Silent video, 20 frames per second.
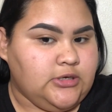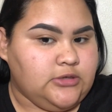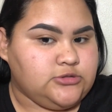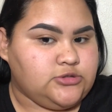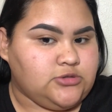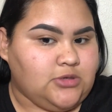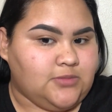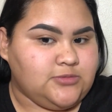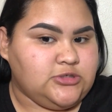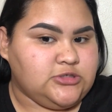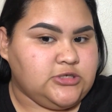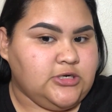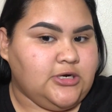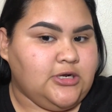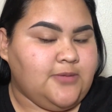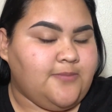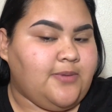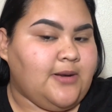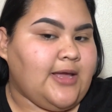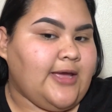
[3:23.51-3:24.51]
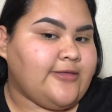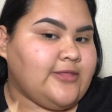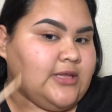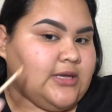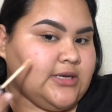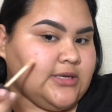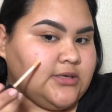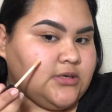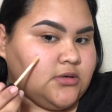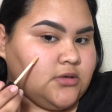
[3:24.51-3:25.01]
So I'm just gonna apply
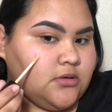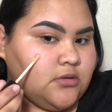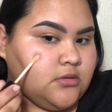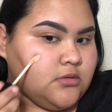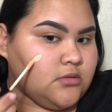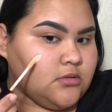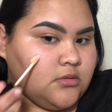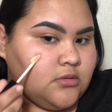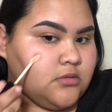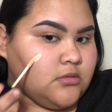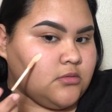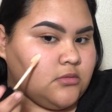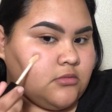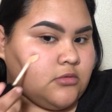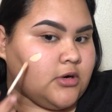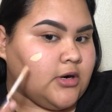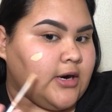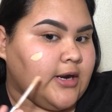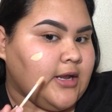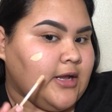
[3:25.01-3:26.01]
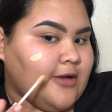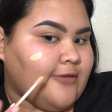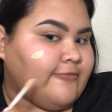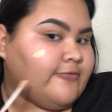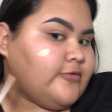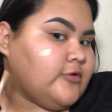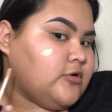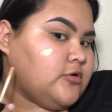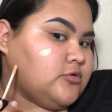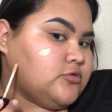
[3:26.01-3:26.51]
that where I
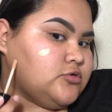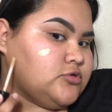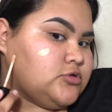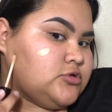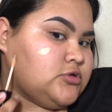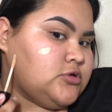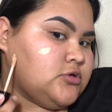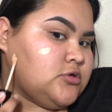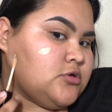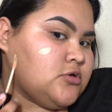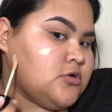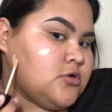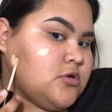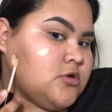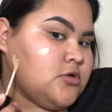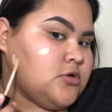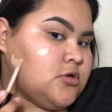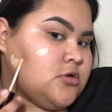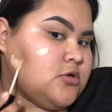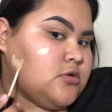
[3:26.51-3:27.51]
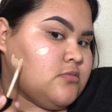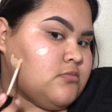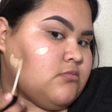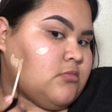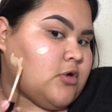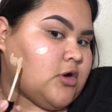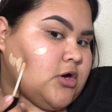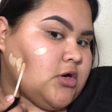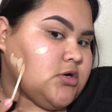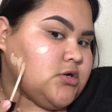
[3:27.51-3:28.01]
have those
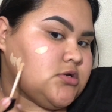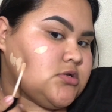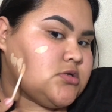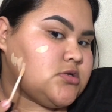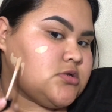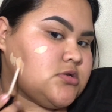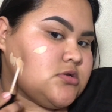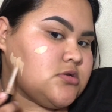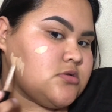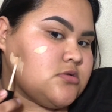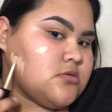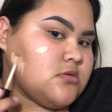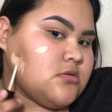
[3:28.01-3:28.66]
marks